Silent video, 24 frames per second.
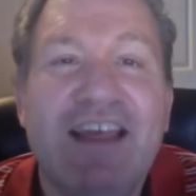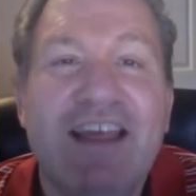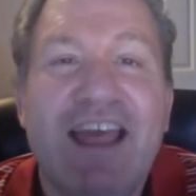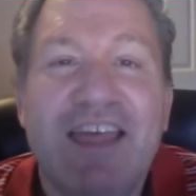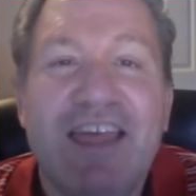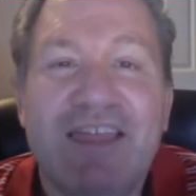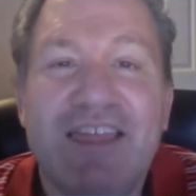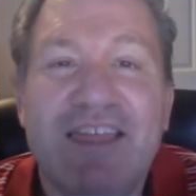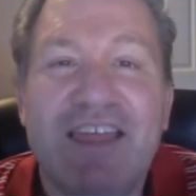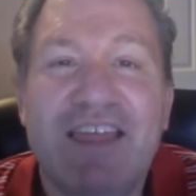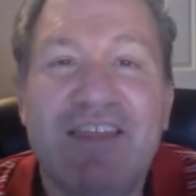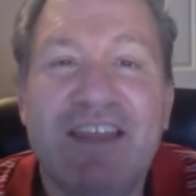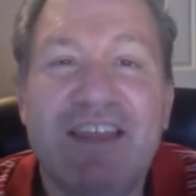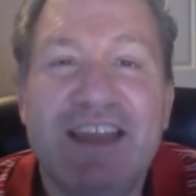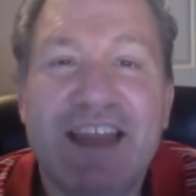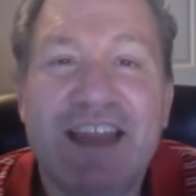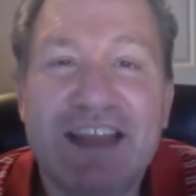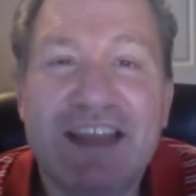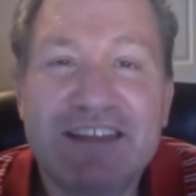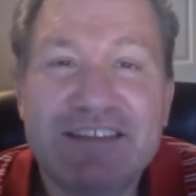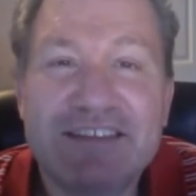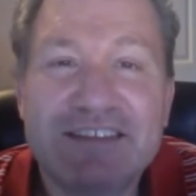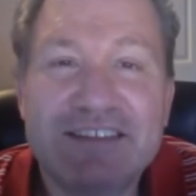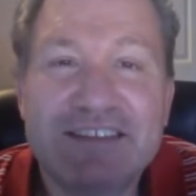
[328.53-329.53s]
Then the
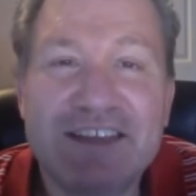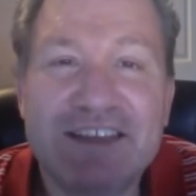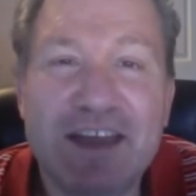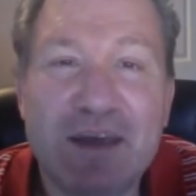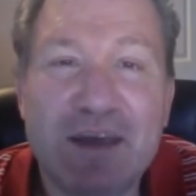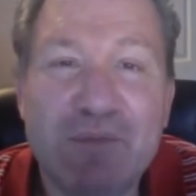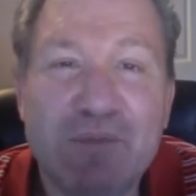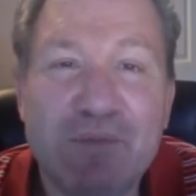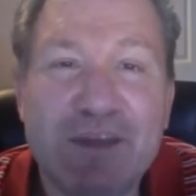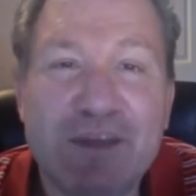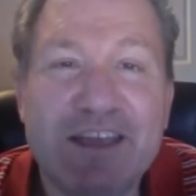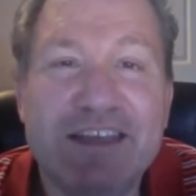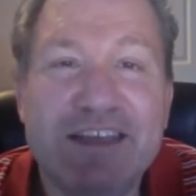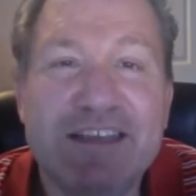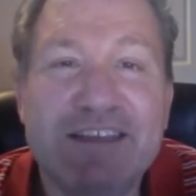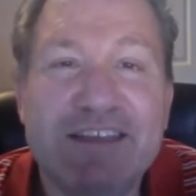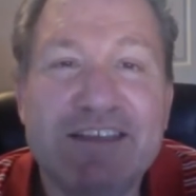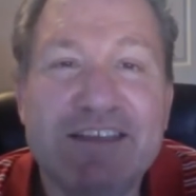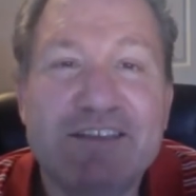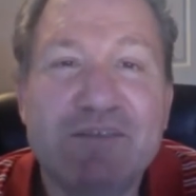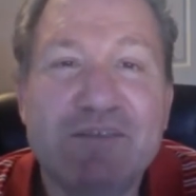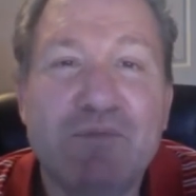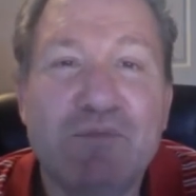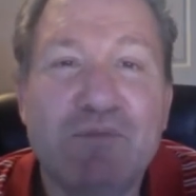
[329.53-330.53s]
next step
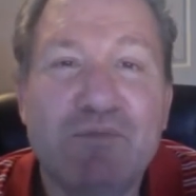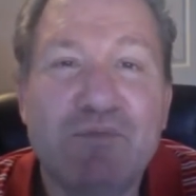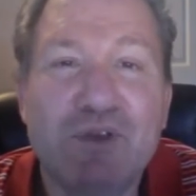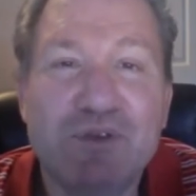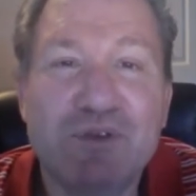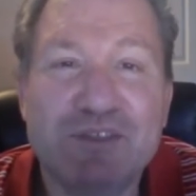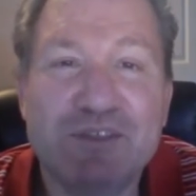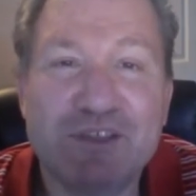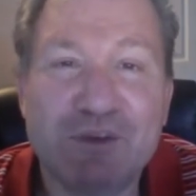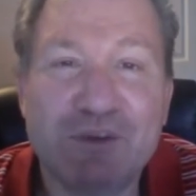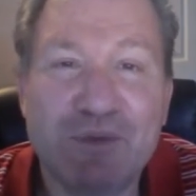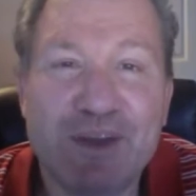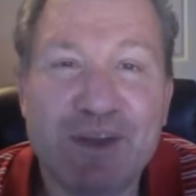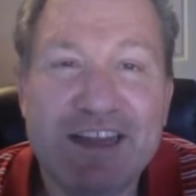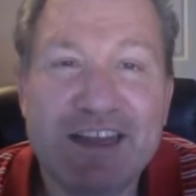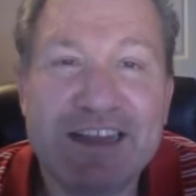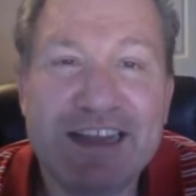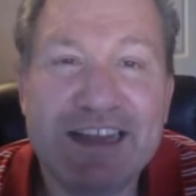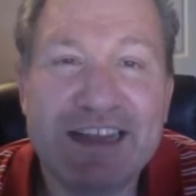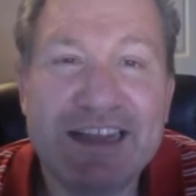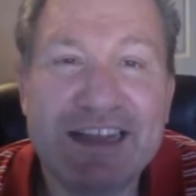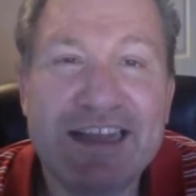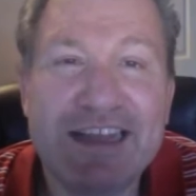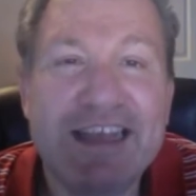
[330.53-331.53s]
is music
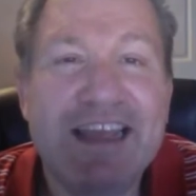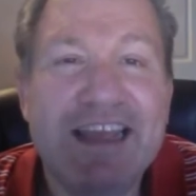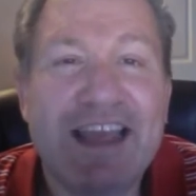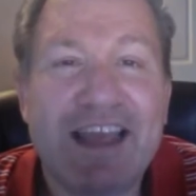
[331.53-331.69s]
reading.